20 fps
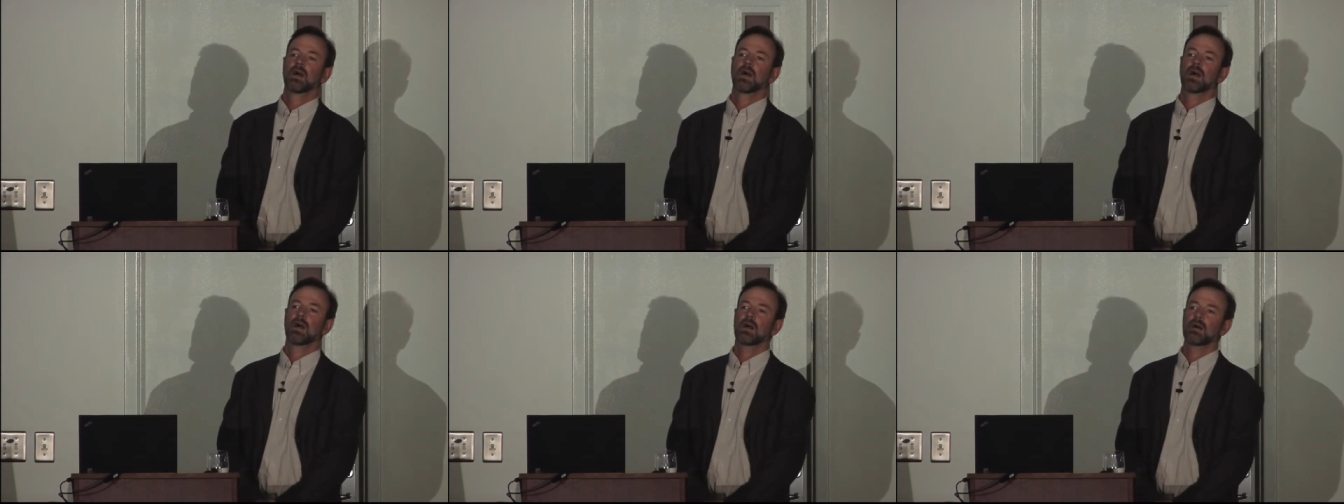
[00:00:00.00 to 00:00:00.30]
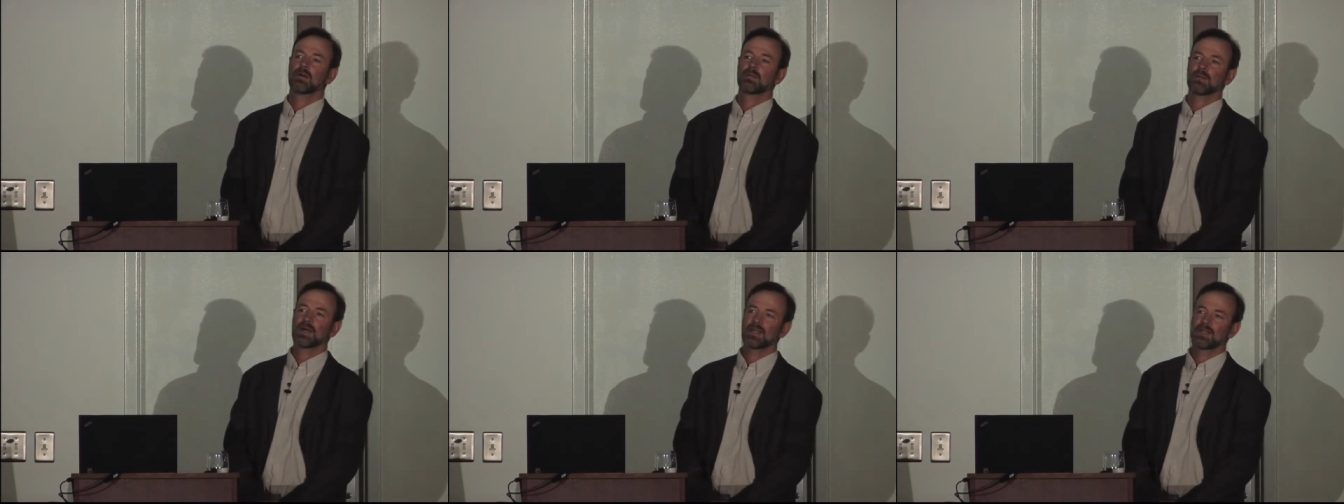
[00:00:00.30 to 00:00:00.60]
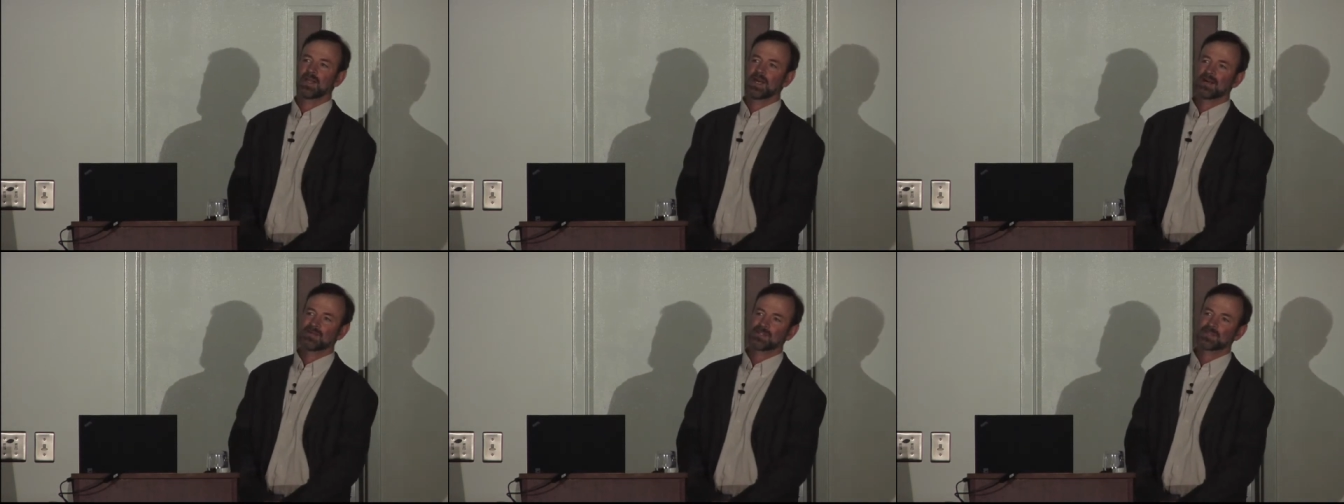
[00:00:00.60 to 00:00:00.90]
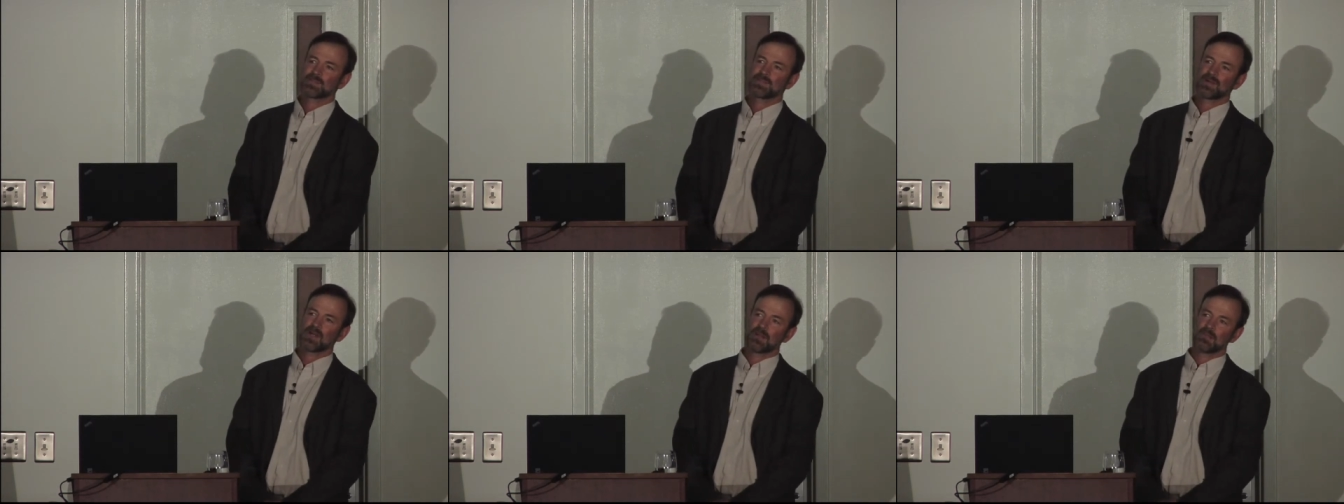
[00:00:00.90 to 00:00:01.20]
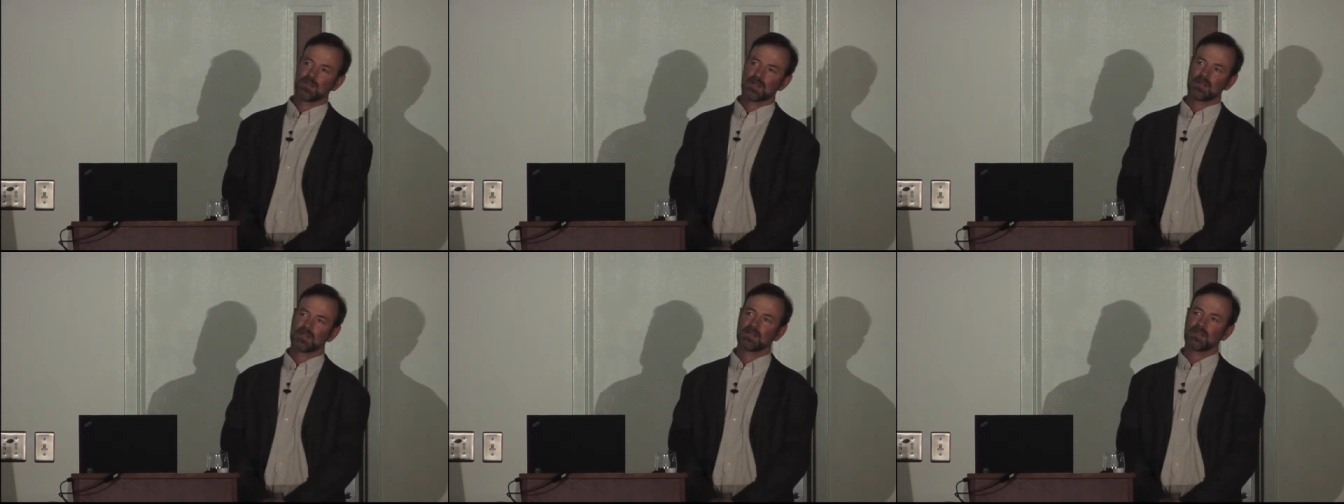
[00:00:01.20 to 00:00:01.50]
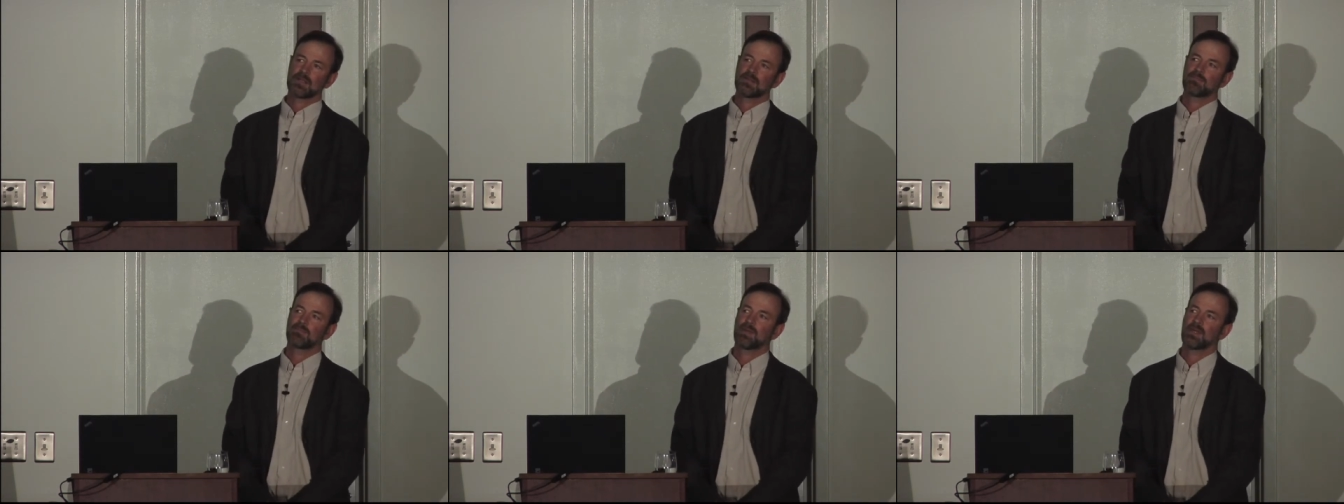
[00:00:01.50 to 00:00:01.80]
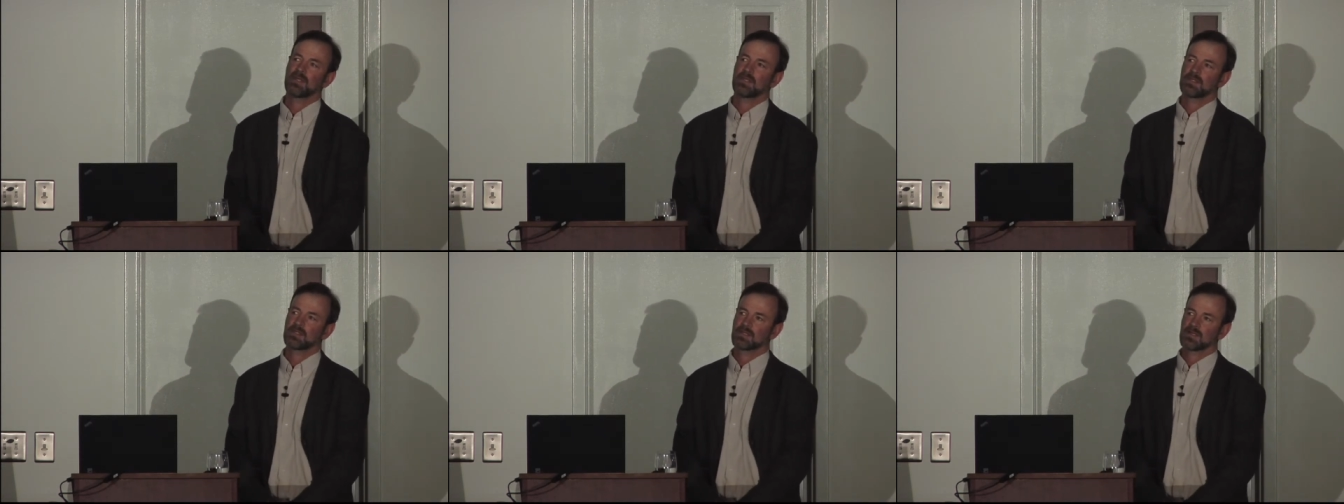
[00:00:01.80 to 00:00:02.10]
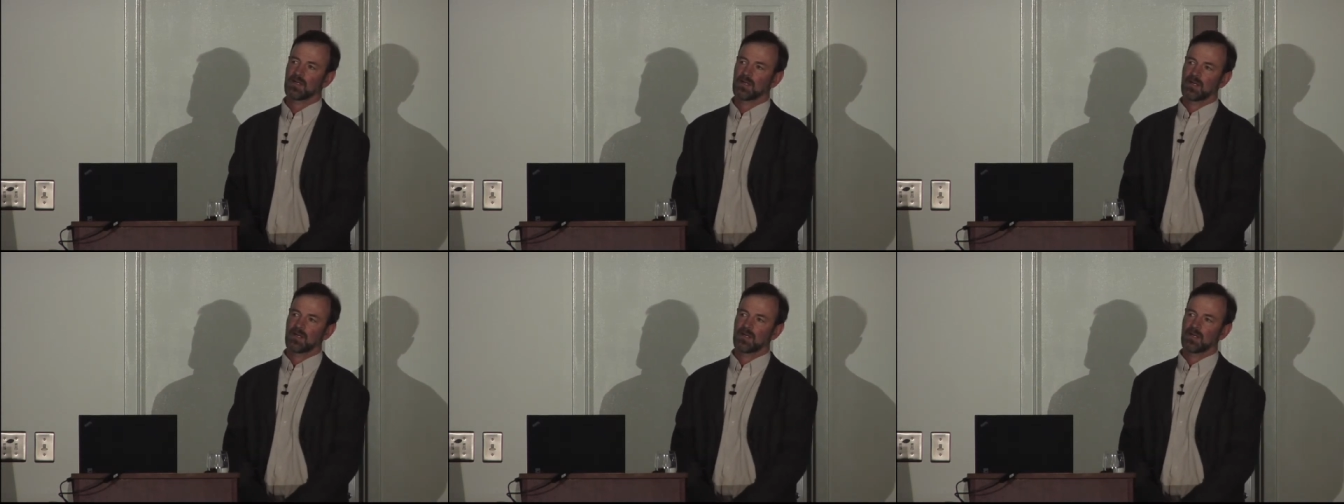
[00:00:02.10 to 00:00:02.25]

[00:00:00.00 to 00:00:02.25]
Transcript: Um, and that was primarily based